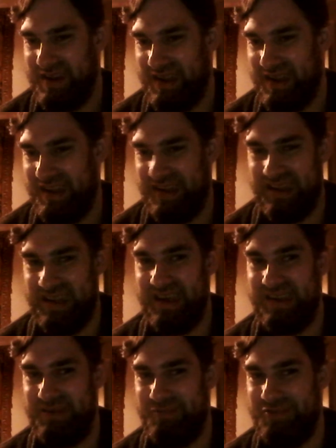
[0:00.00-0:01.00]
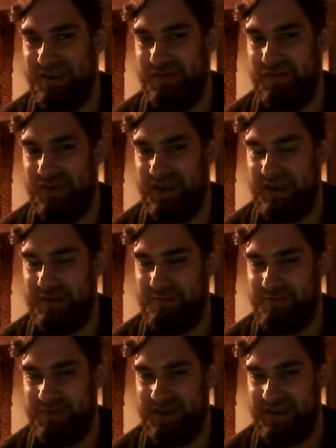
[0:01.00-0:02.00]
That's pretty funny.
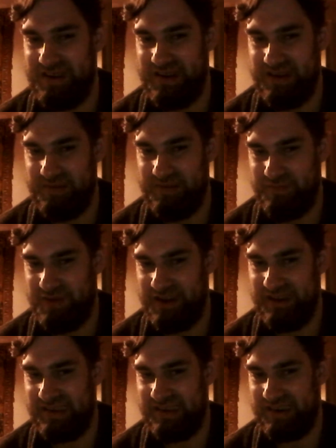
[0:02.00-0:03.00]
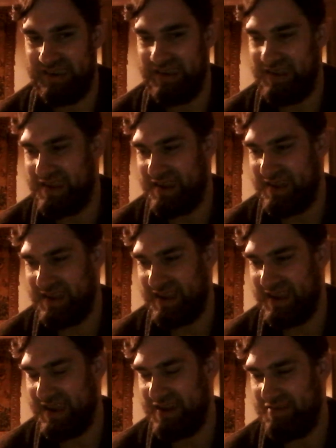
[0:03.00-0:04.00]
But basically
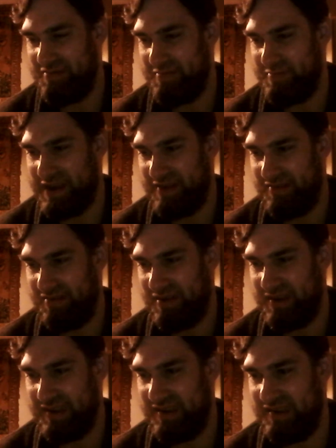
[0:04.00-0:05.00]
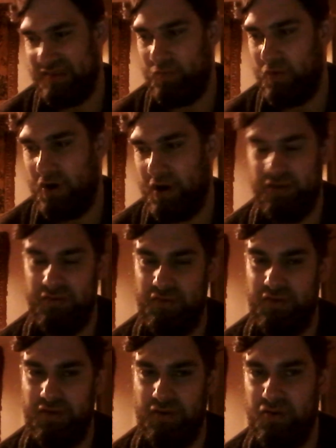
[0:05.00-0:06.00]
they hear about like this
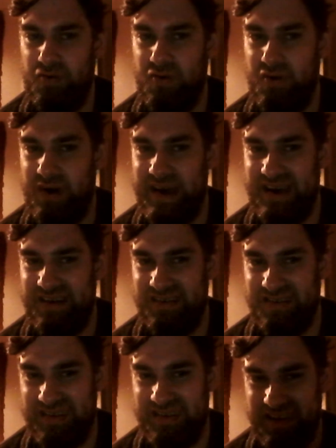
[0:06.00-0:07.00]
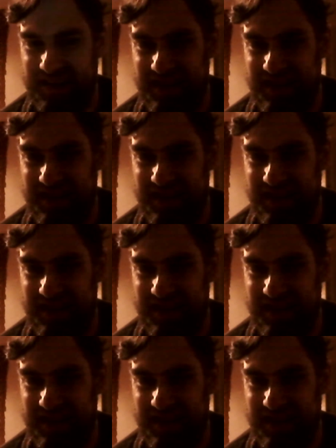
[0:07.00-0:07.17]
wild whorehouse,